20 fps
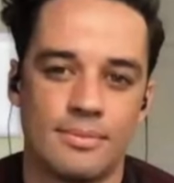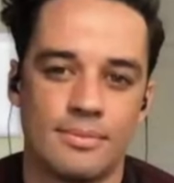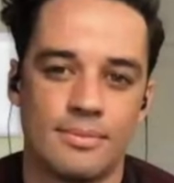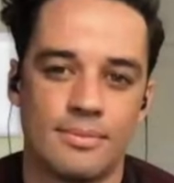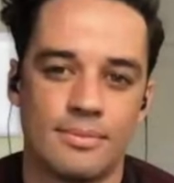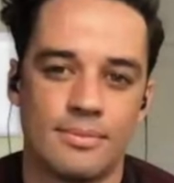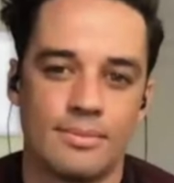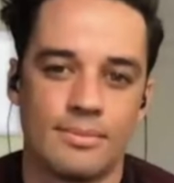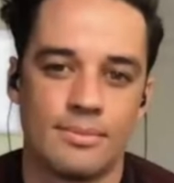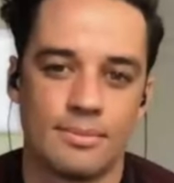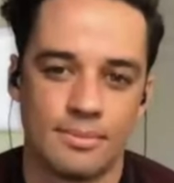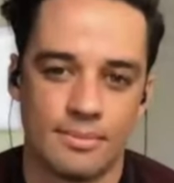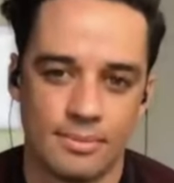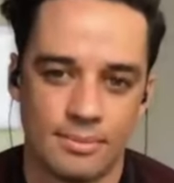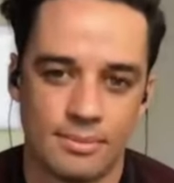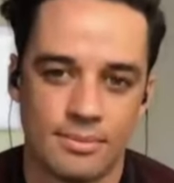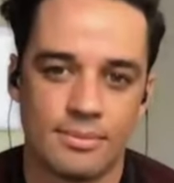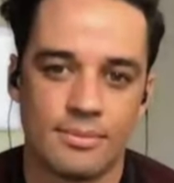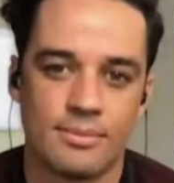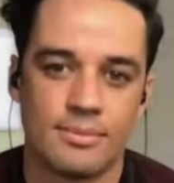
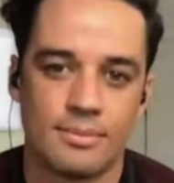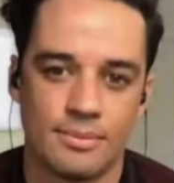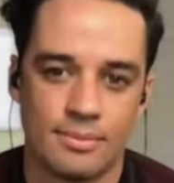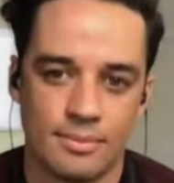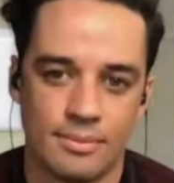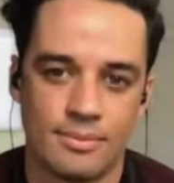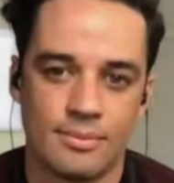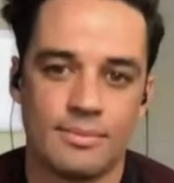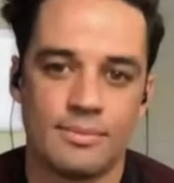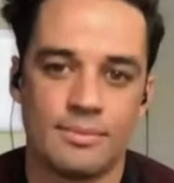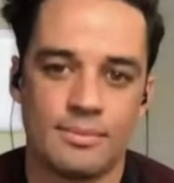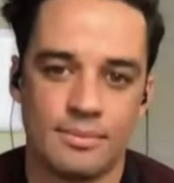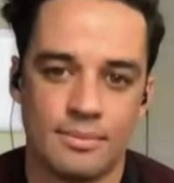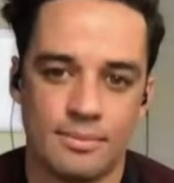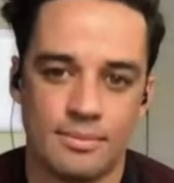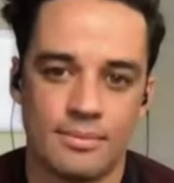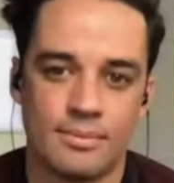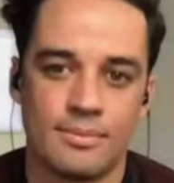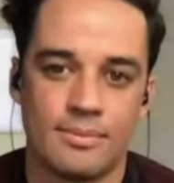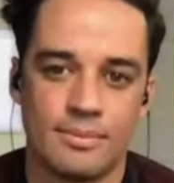
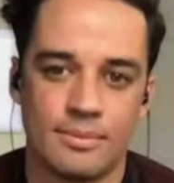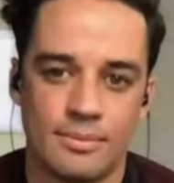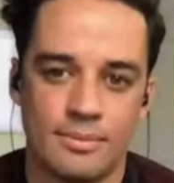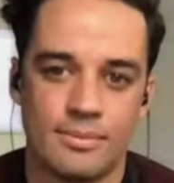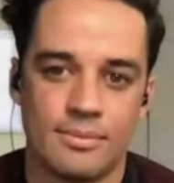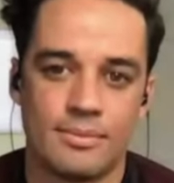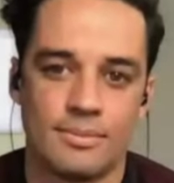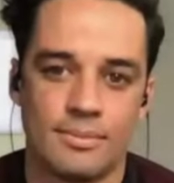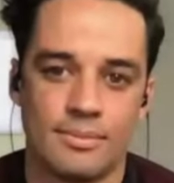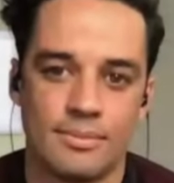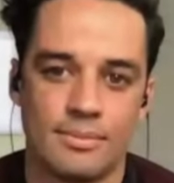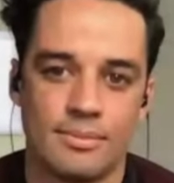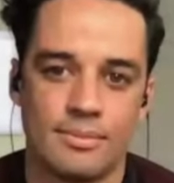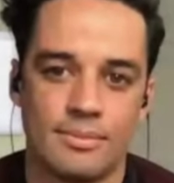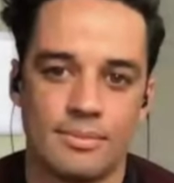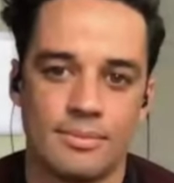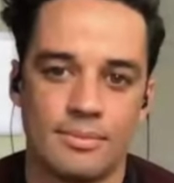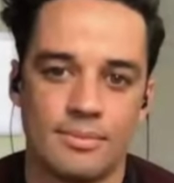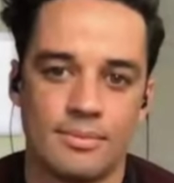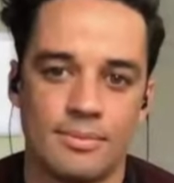
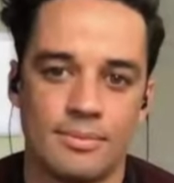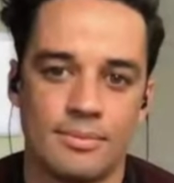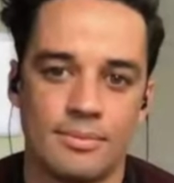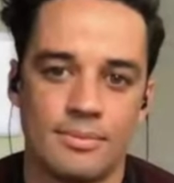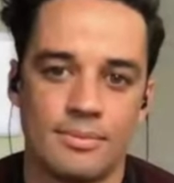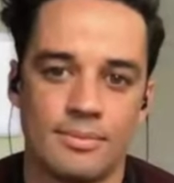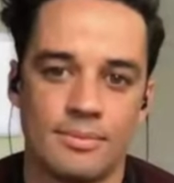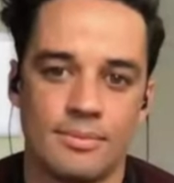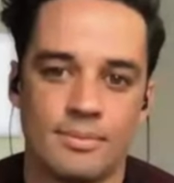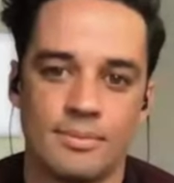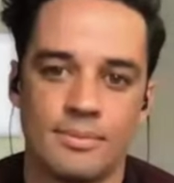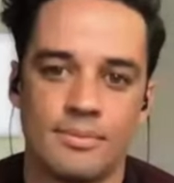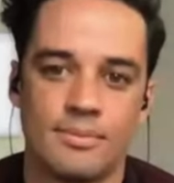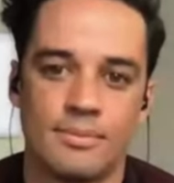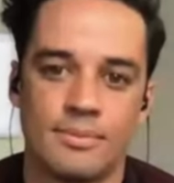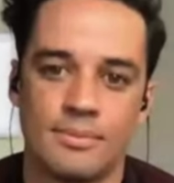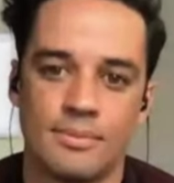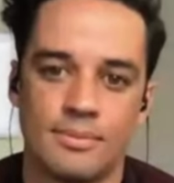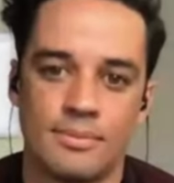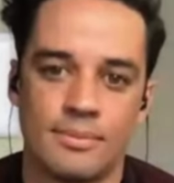
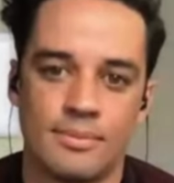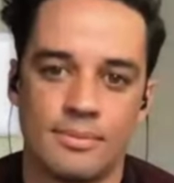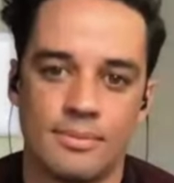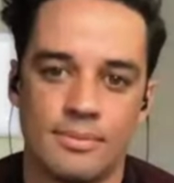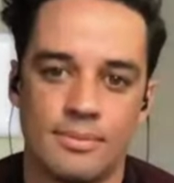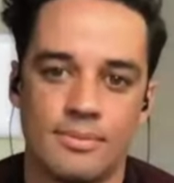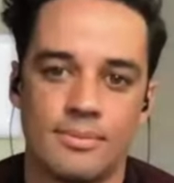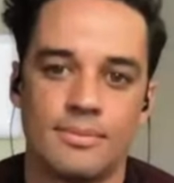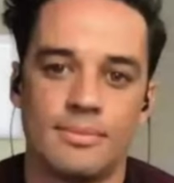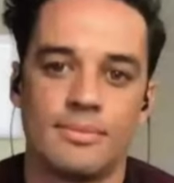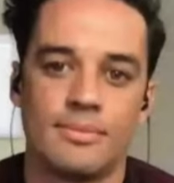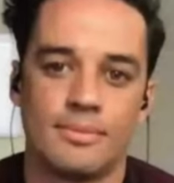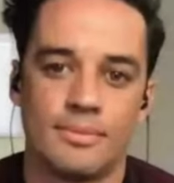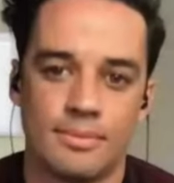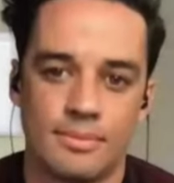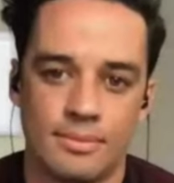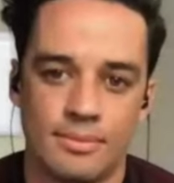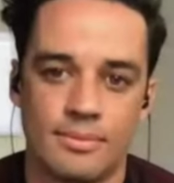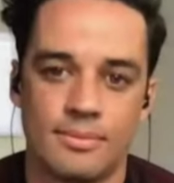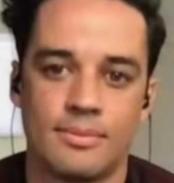
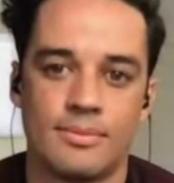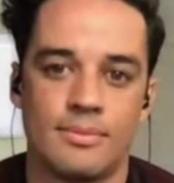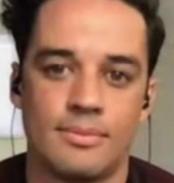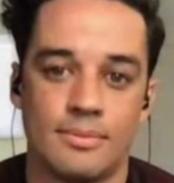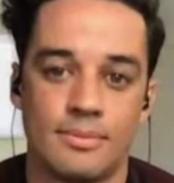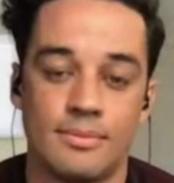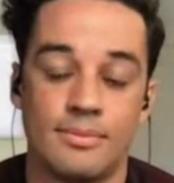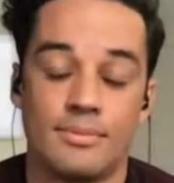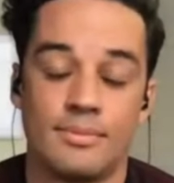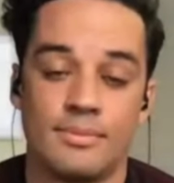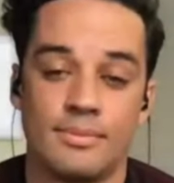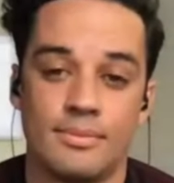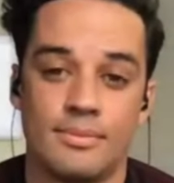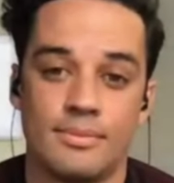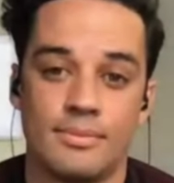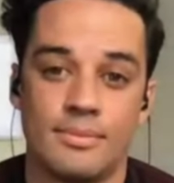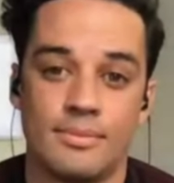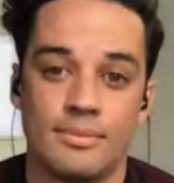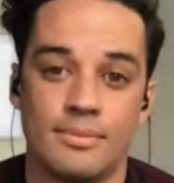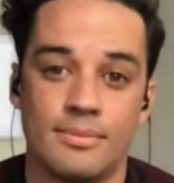
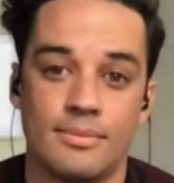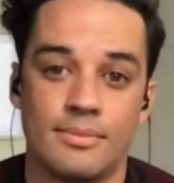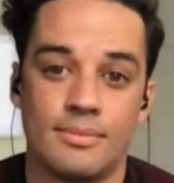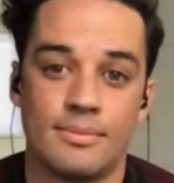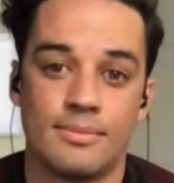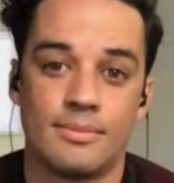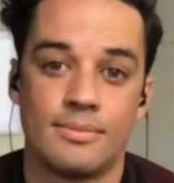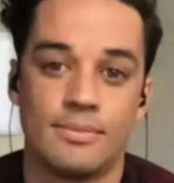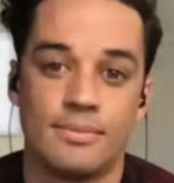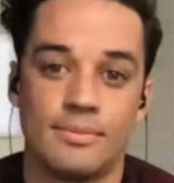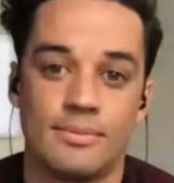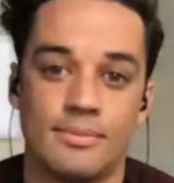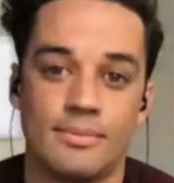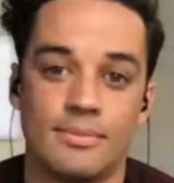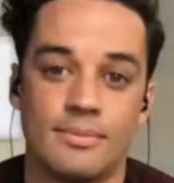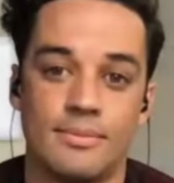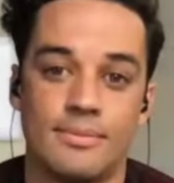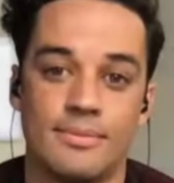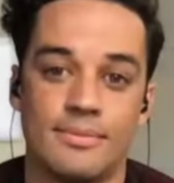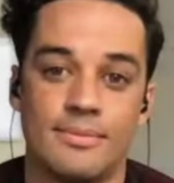
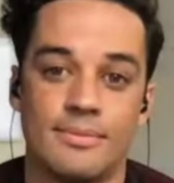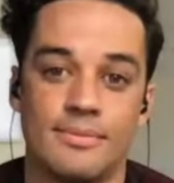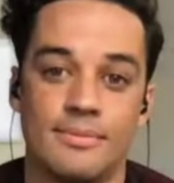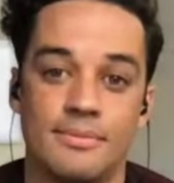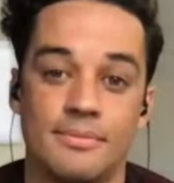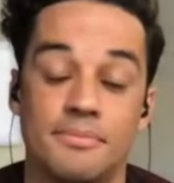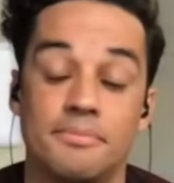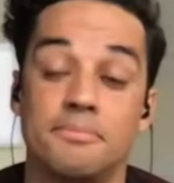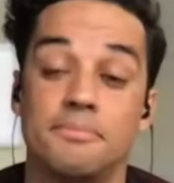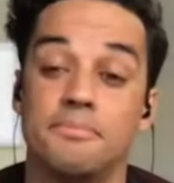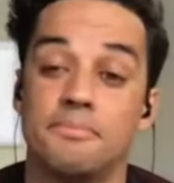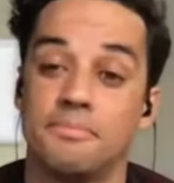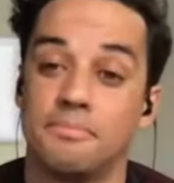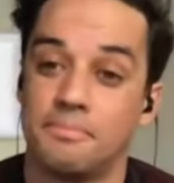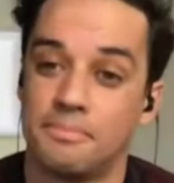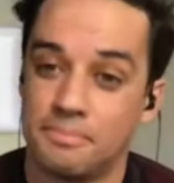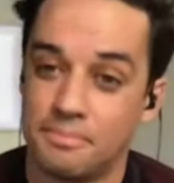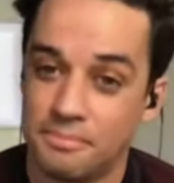No words are spoken by the person on screen.